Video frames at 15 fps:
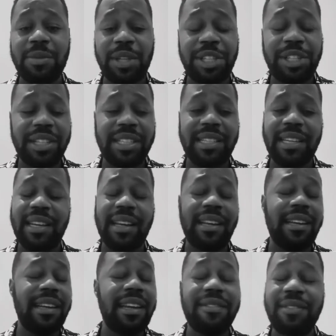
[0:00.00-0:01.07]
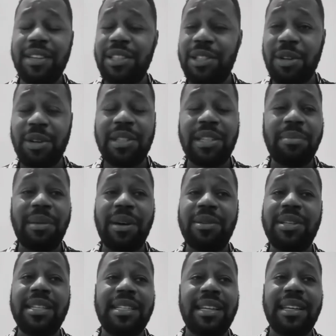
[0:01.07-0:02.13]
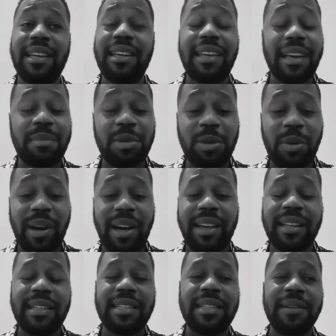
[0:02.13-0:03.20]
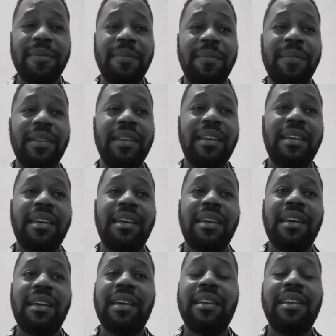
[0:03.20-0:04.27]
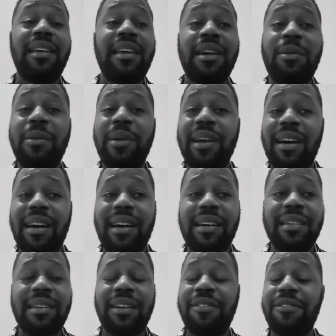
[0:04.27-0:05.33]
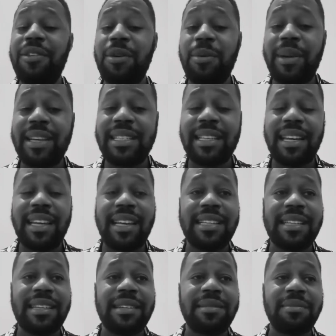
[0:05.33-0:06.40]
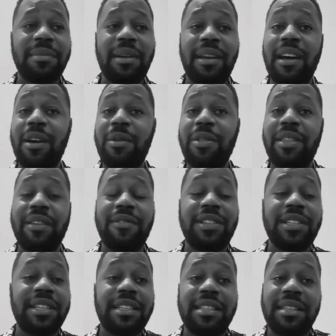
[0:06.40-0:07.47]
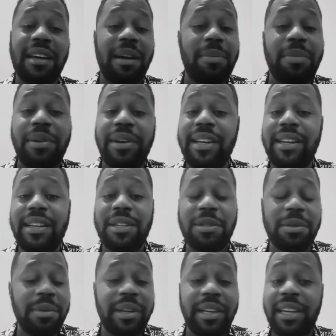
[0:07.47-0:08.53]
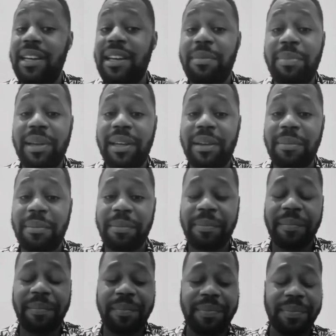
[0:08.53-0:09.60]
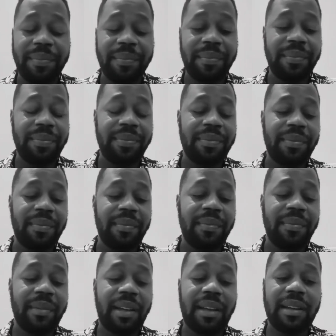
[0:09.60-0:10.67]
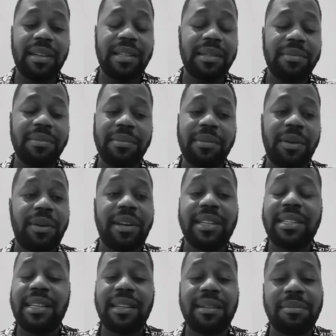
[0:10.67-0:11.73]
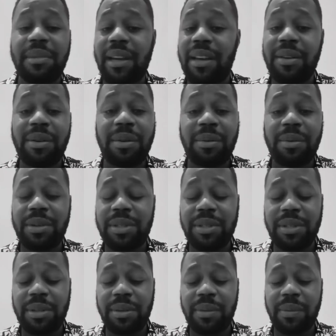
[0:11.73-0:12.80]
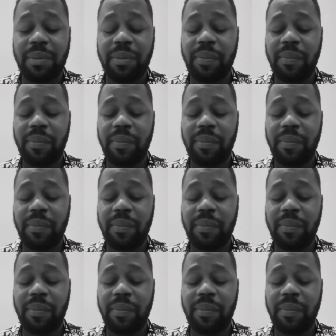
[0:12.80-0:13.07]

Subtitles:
wishes and I never talked about it, and I kept quiet. And here we are a few weeks later. Now they've just upgraded to kidnapping him, and honestly, I don't know what to do.